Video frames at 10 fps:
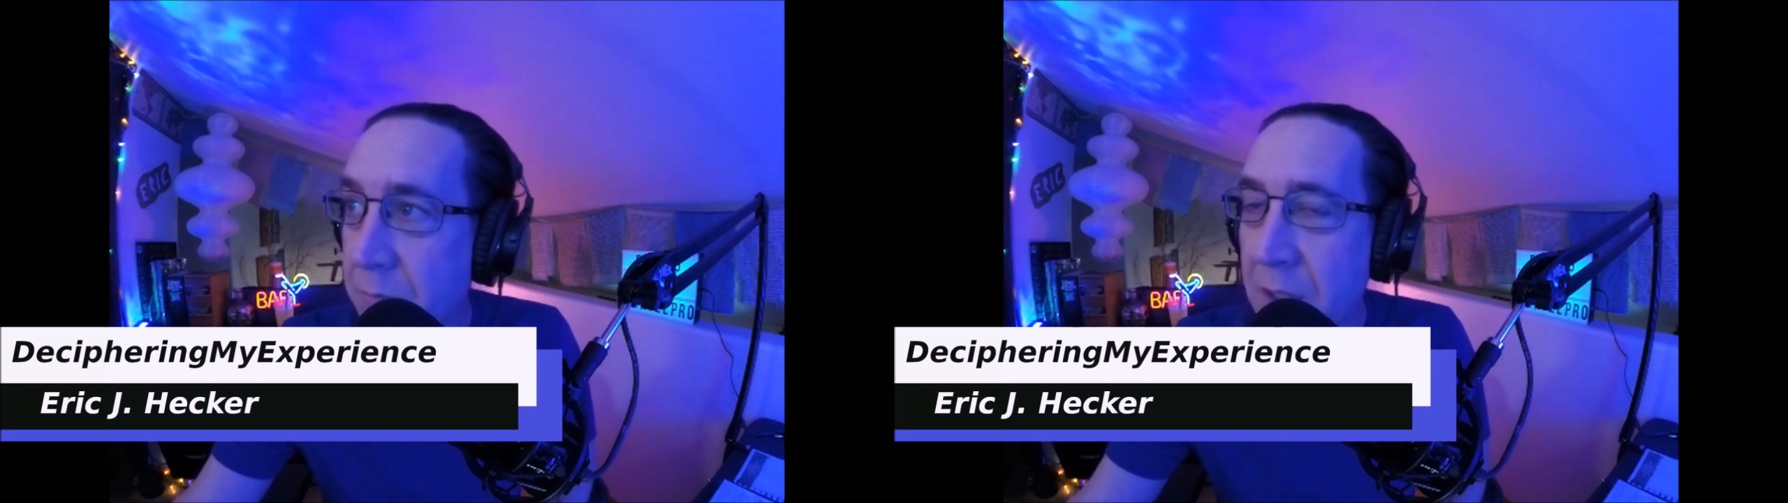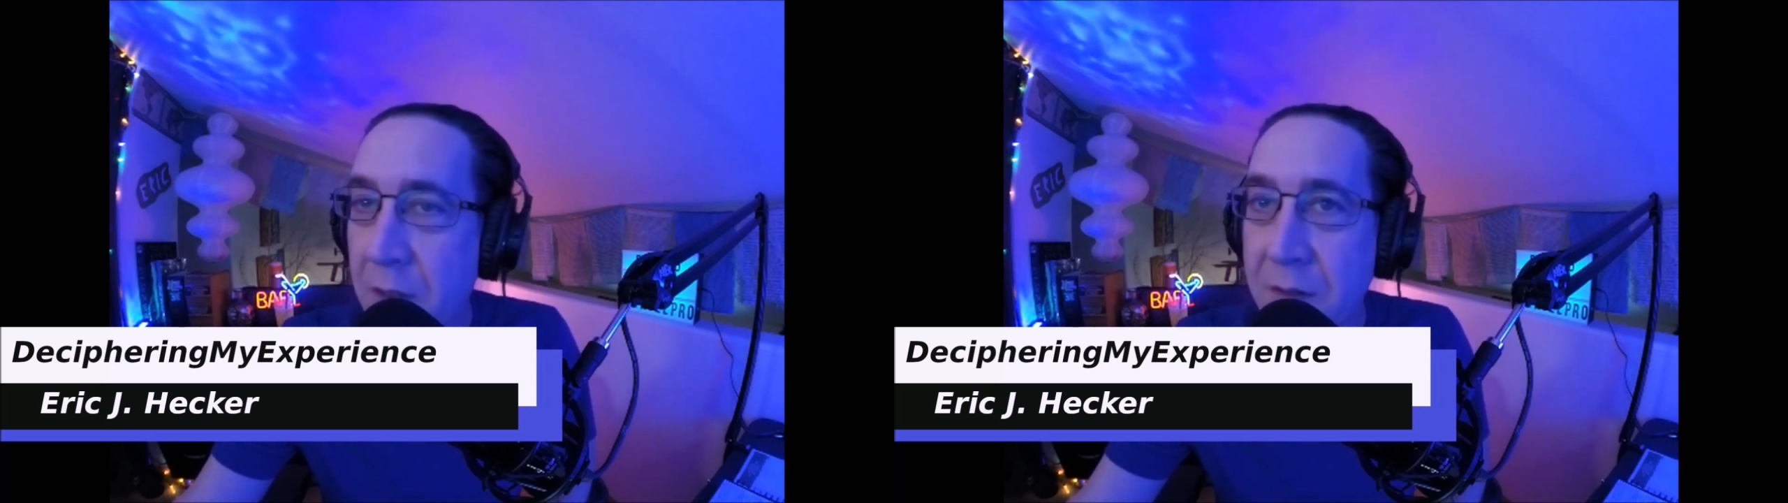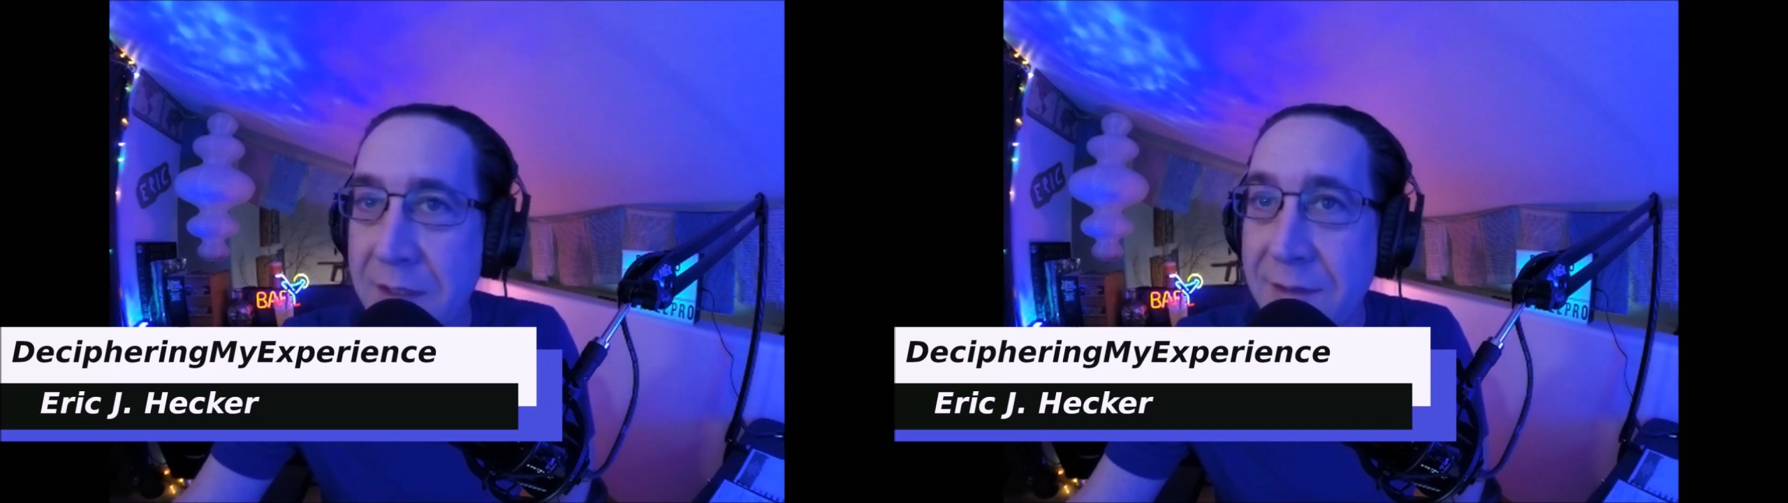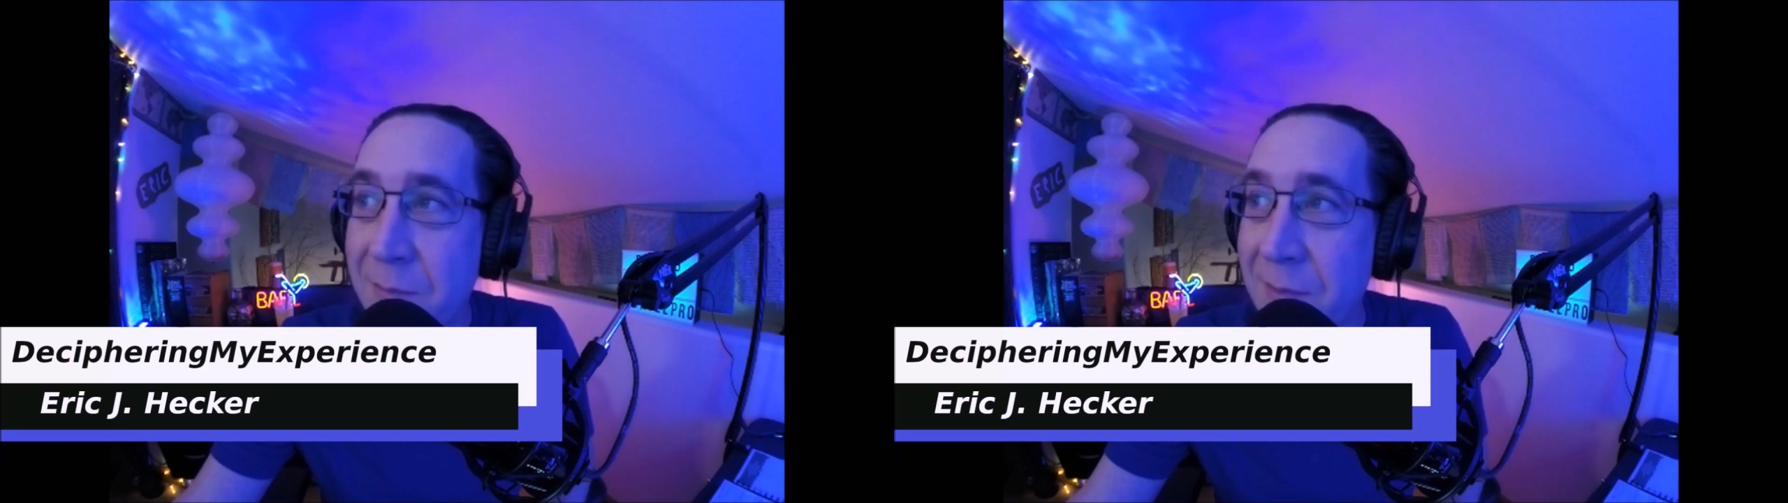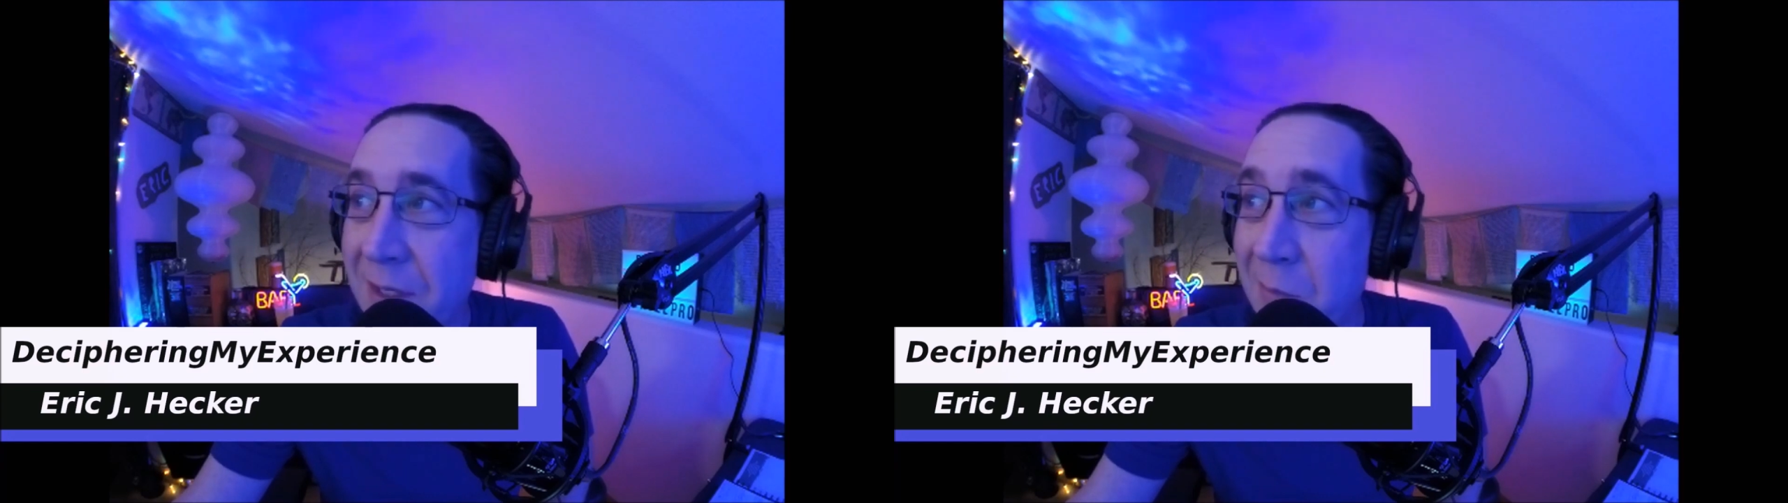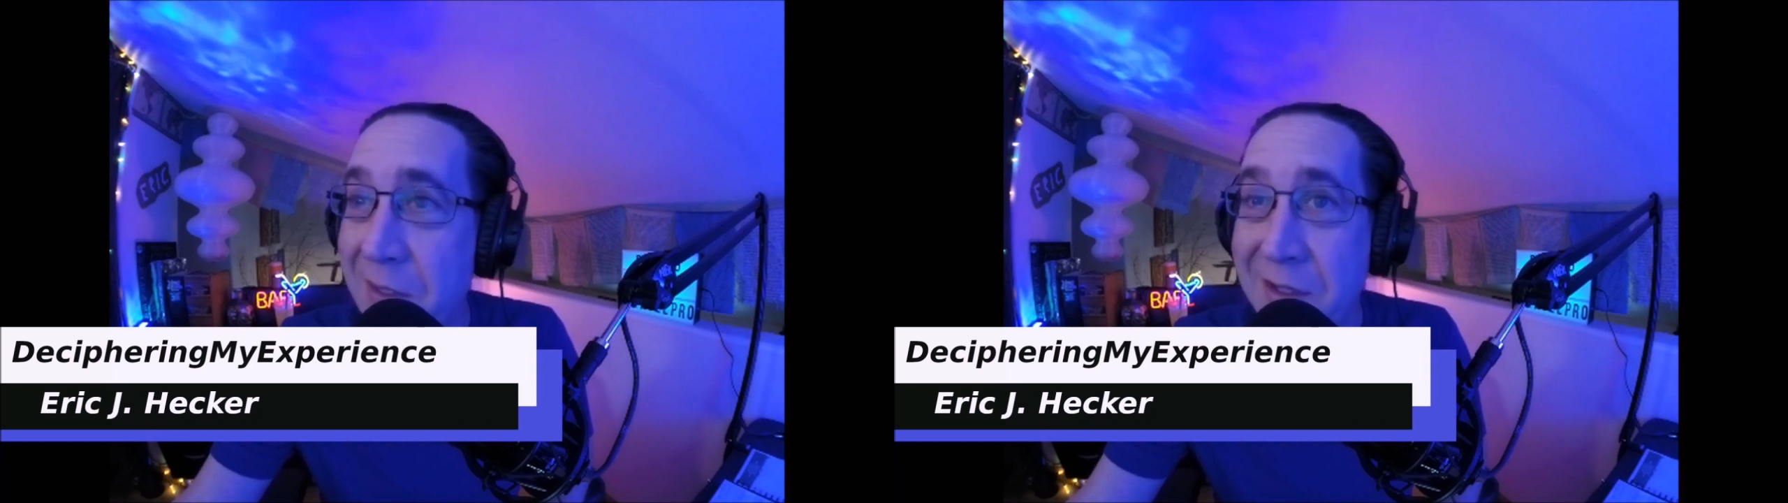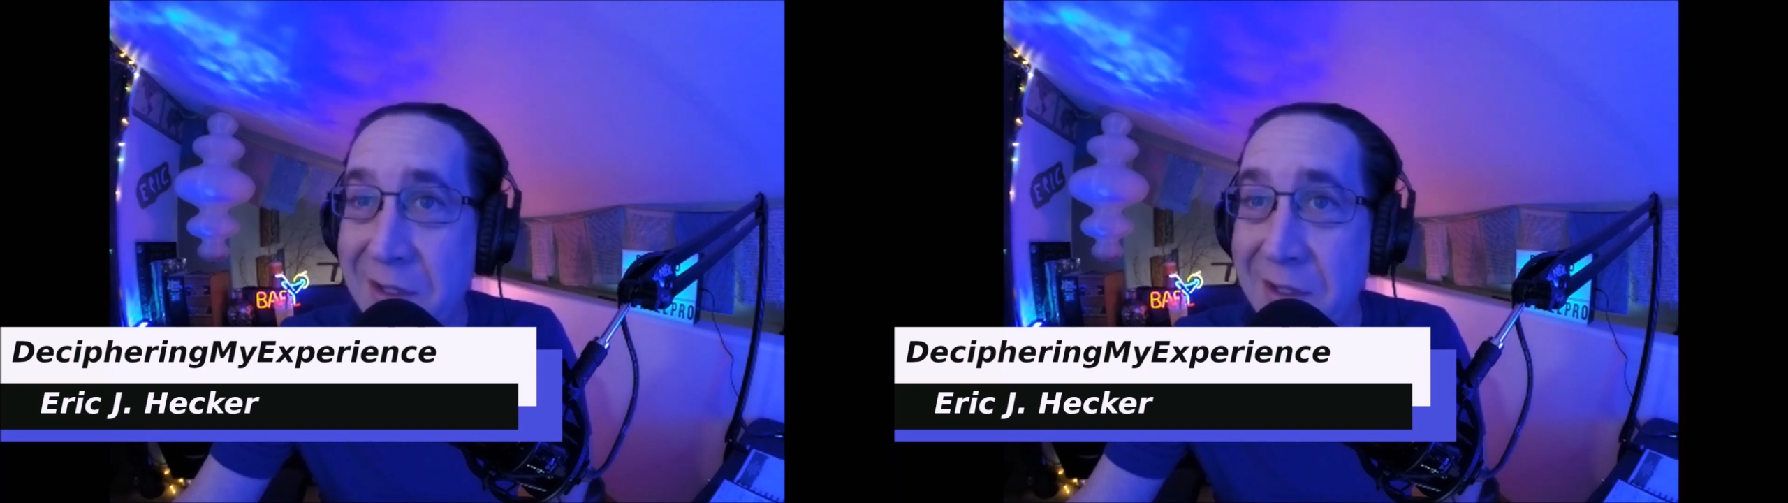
at least it'll be